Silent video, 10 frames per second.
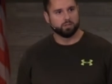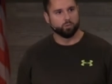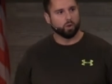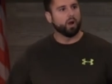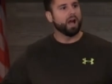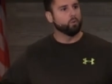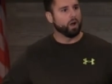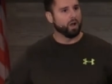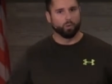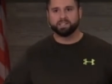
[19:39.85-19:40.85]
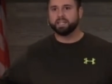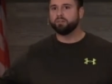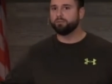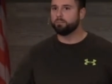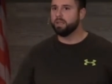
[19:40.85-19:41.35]
What do I want? What's in
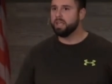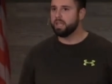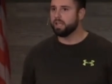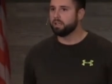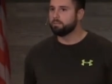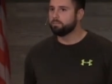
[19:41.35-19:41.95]
it for me?